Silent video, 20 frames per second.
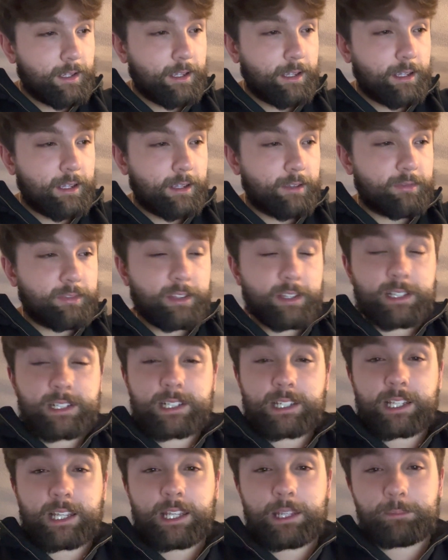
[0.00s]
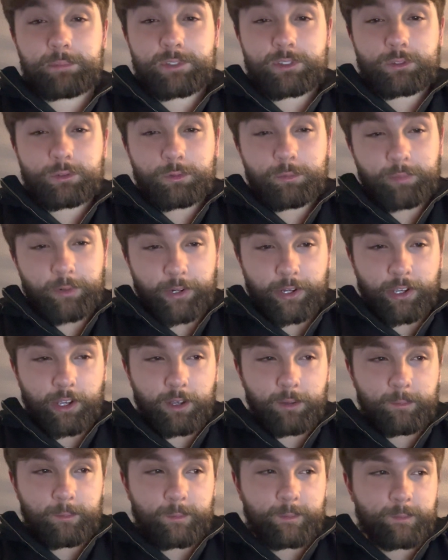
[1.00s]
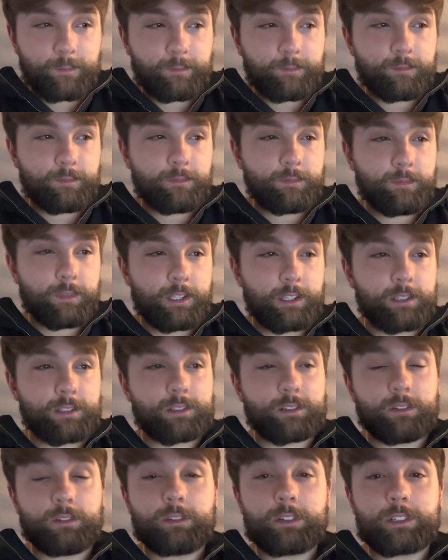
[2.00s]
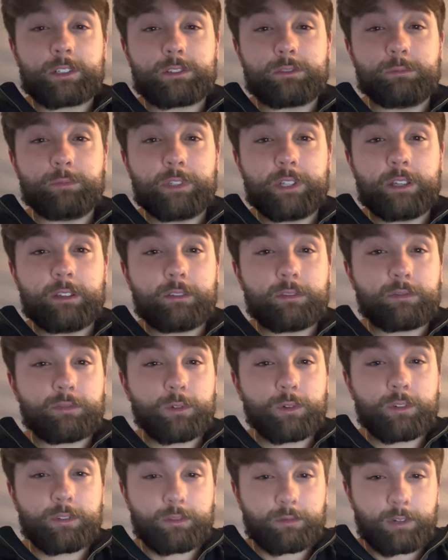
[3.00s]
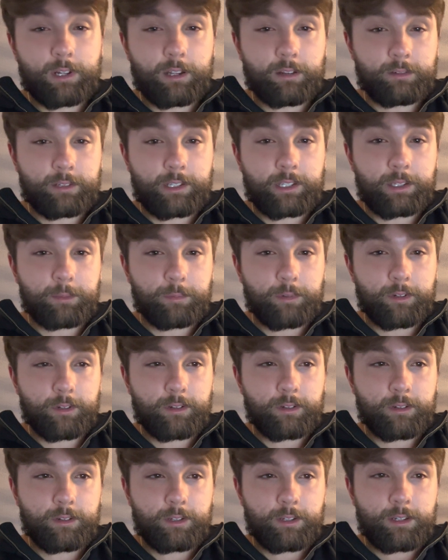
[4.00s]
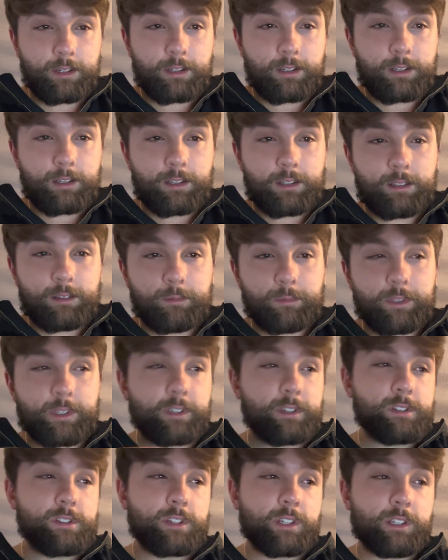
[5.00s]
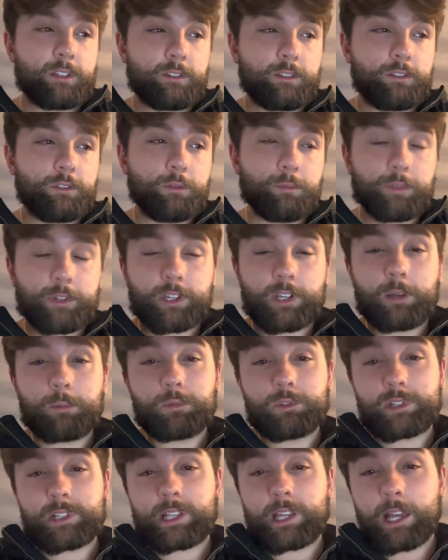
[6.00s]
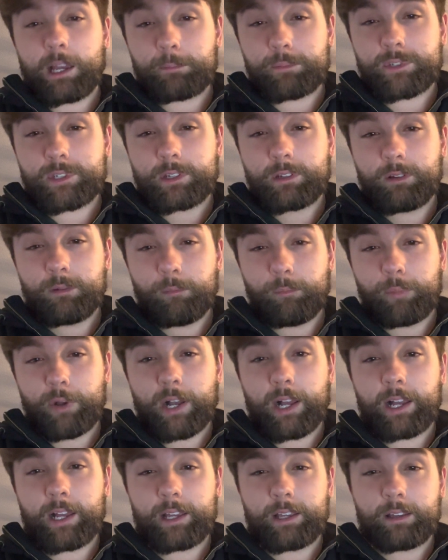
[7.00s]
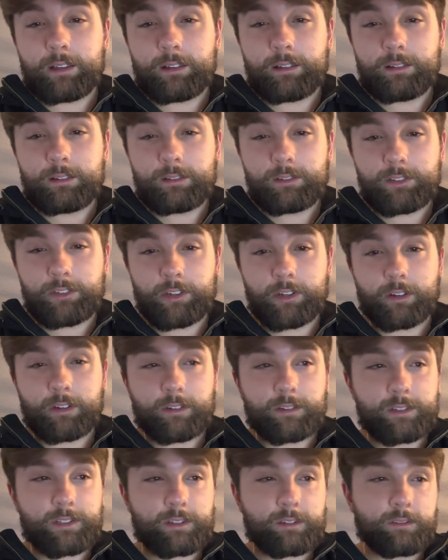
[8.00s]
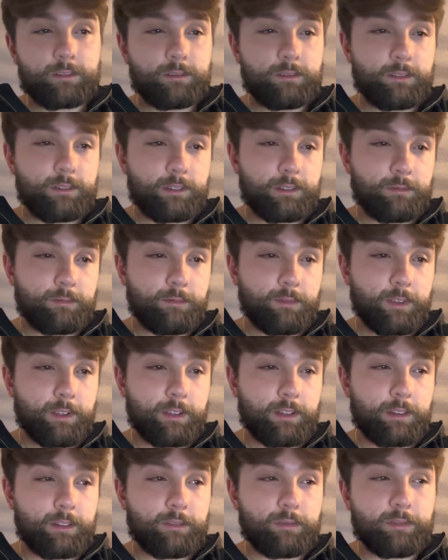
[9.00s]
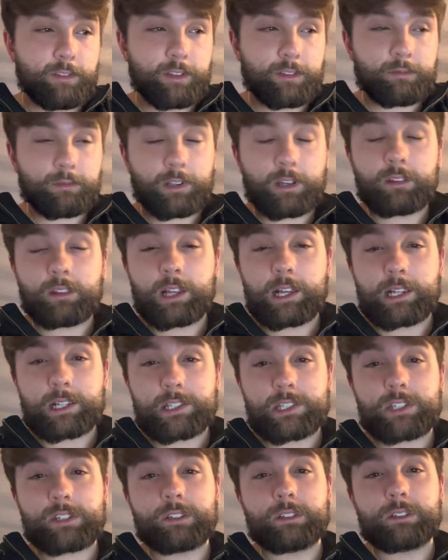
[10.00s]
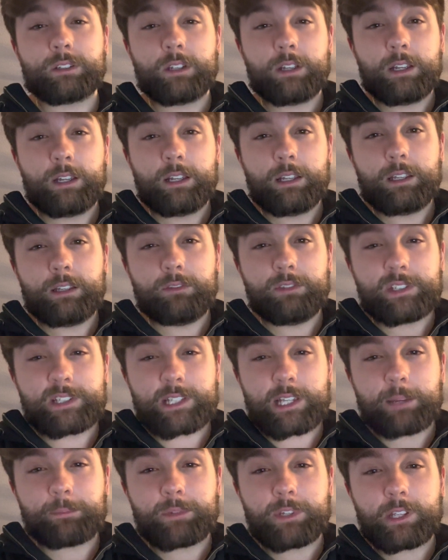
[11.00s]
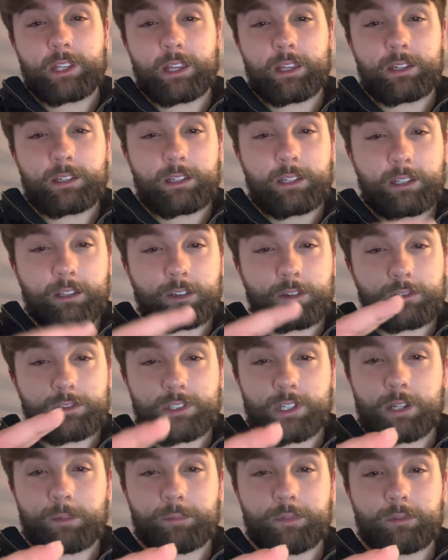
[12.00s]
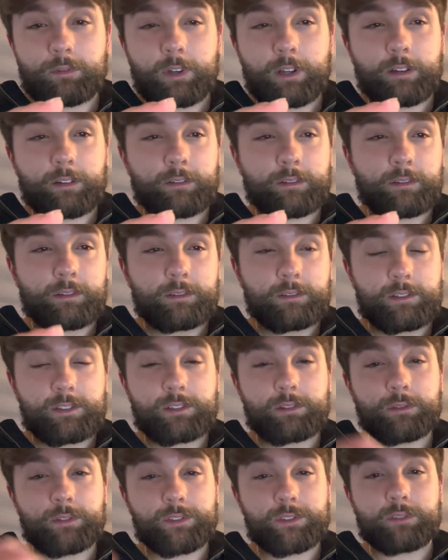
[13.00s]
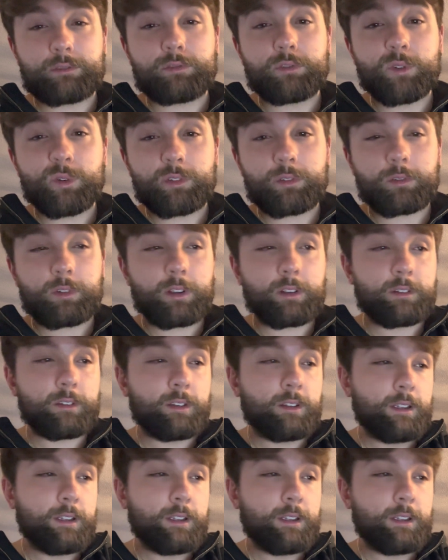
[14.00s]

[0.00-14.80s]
If he keeps Cooper Kupp, it's going to be a 4th round keeper. Because Cooper Kupp was kept by Durs in the 5th round last year. If he's kept again, he goes up a round. So it's the 4th round.